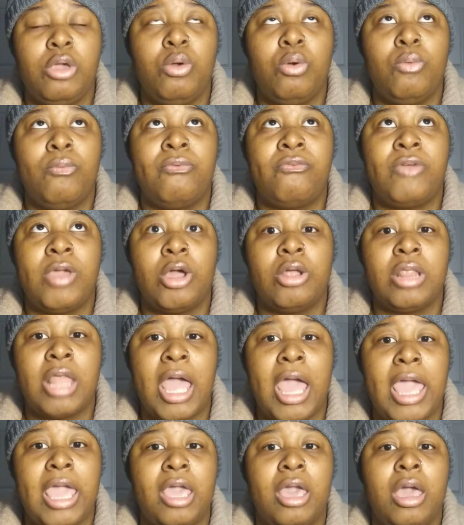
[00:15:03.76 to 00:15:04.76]
you feel
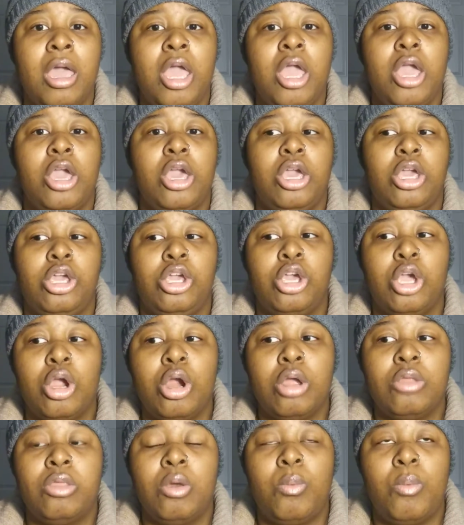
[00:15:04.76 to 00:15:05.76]
like
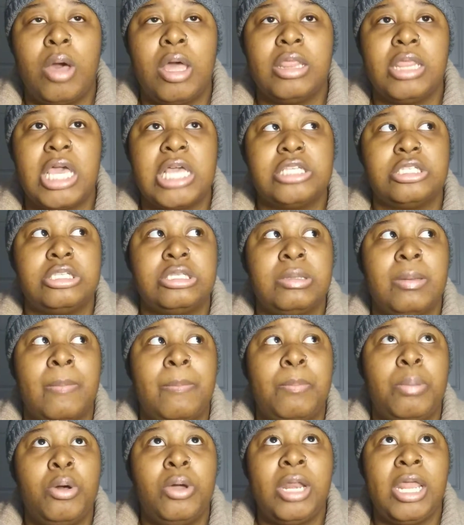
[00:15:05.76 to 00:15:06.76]
you're the one that's
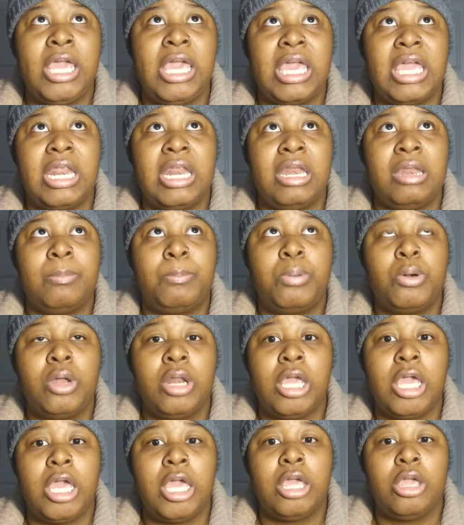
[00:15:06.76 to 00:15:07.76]
putting
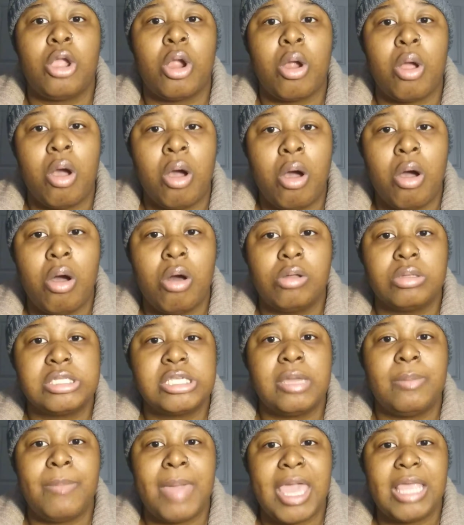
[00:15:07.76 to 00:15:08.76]
in your all
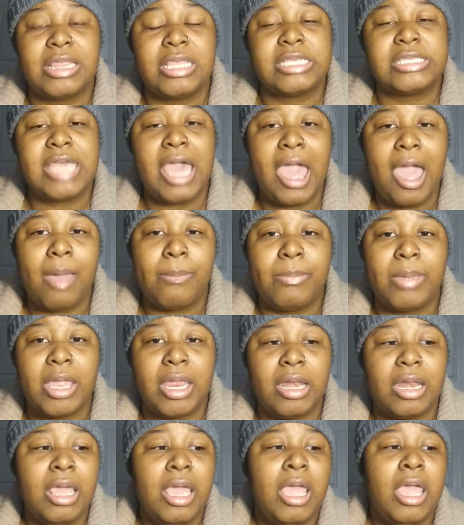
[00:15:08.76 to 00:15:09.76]
to make this
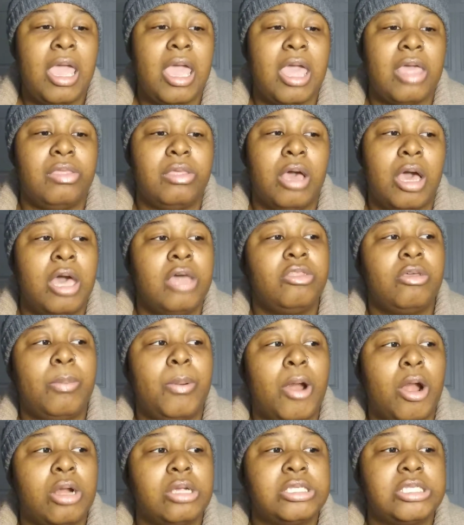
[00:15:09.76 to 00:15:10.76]
happen, and the other
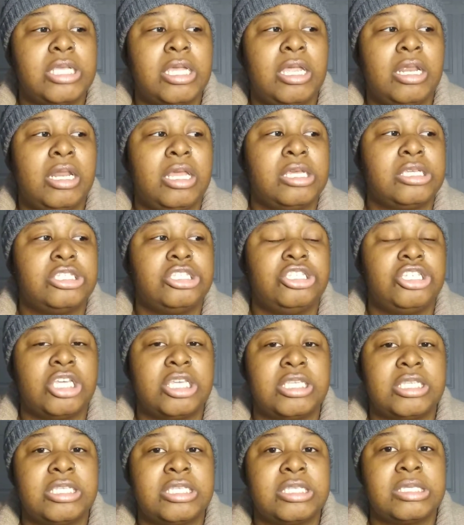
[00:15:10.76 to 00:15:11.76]
person is
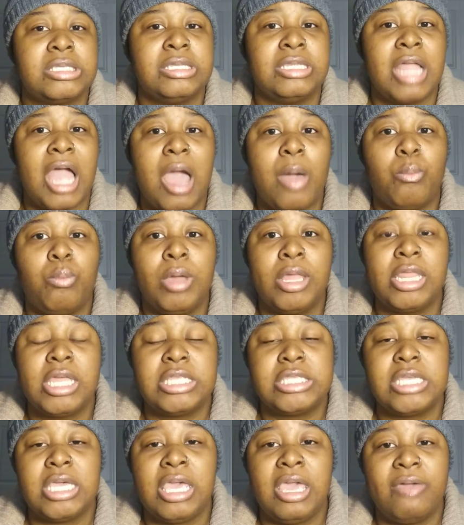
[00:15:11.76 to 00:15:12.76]
just not
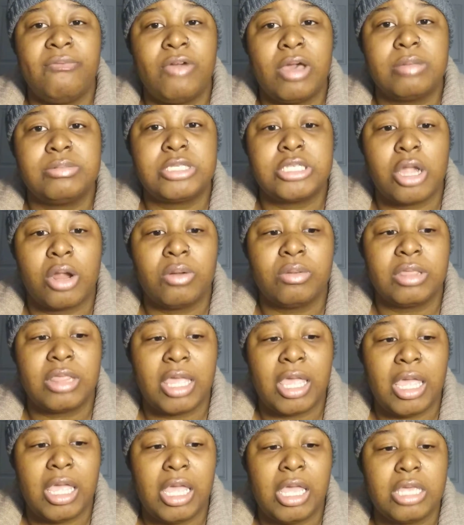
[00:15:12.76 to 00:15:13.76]
willing to give up certain
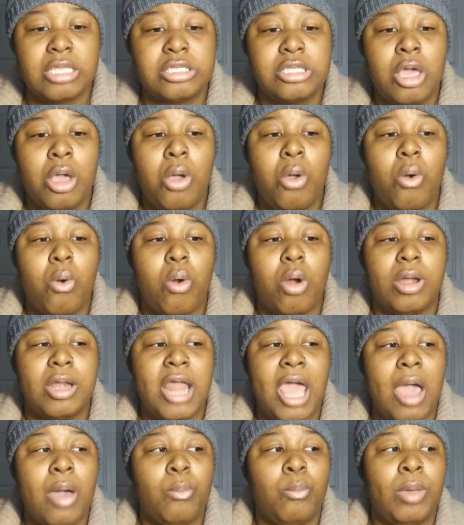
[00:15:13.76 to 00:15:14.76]
things, or
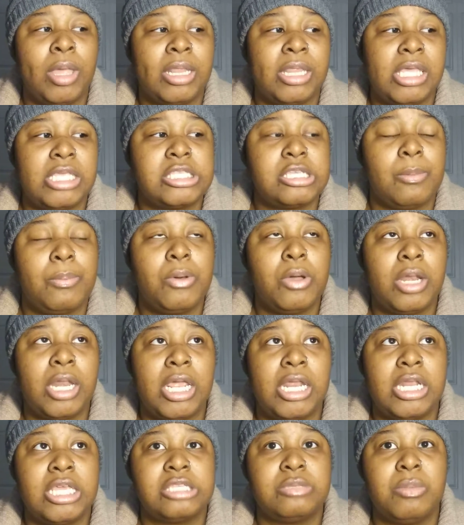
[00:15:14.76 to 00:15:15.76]
not willing to put
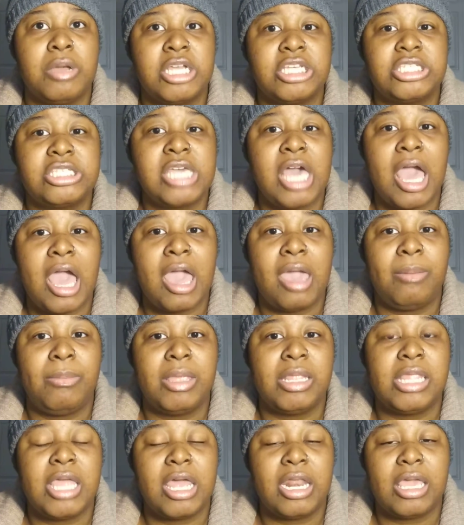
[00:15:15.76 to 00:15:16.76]
in as much time
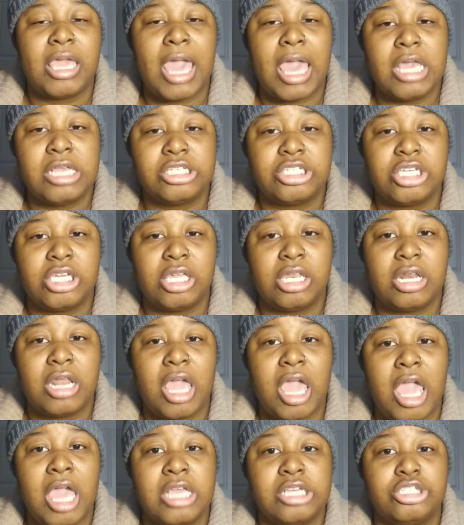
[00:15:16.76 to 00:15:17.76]
and dedication
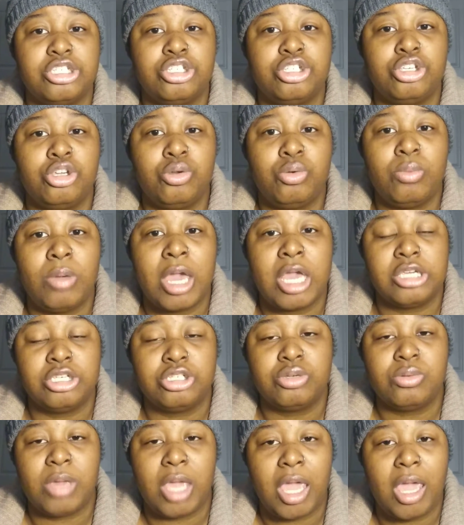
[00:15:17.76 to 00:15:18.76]
as you
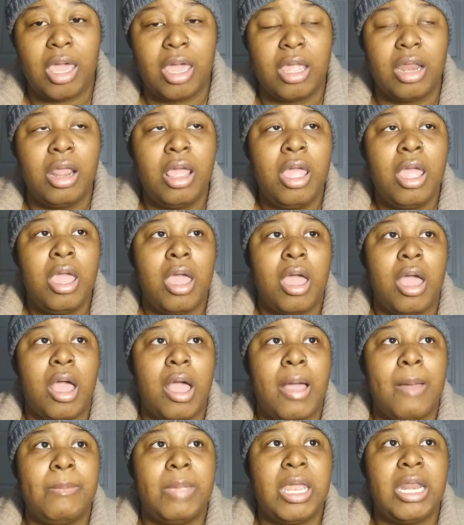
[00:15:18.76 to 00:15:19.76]
can.
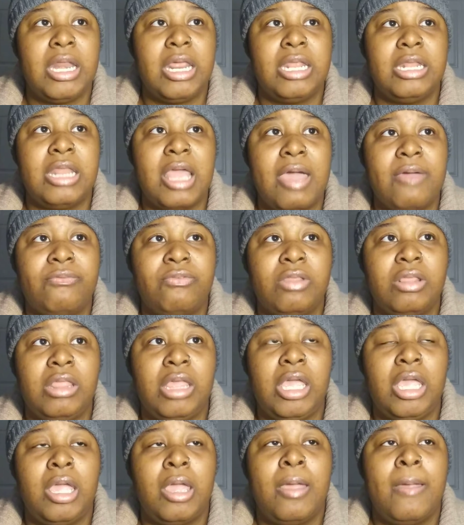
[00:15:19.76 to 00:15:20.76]
And it
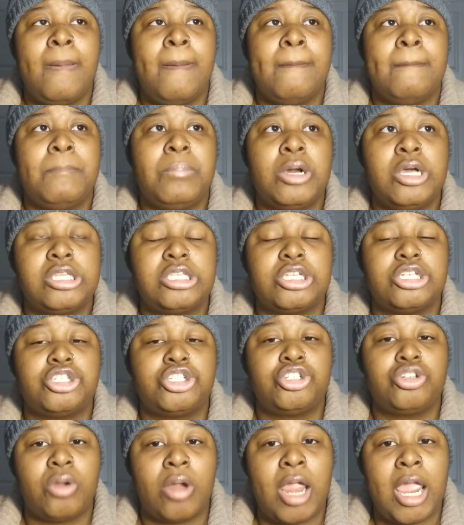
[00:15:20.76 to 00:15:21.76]
definitely puts a
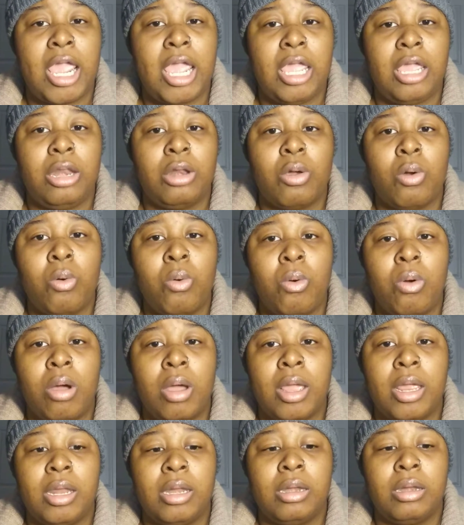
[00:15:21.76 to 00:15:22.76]
strain
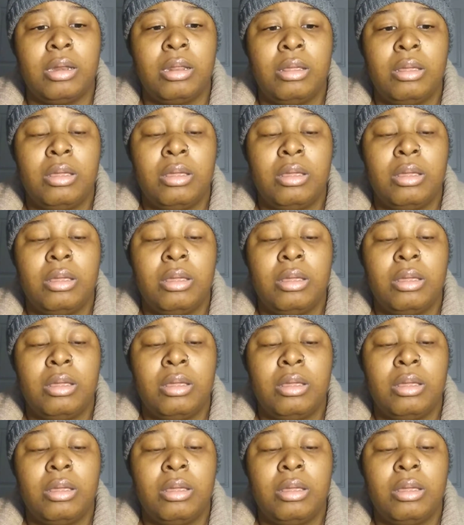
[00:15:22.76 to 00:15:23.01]
on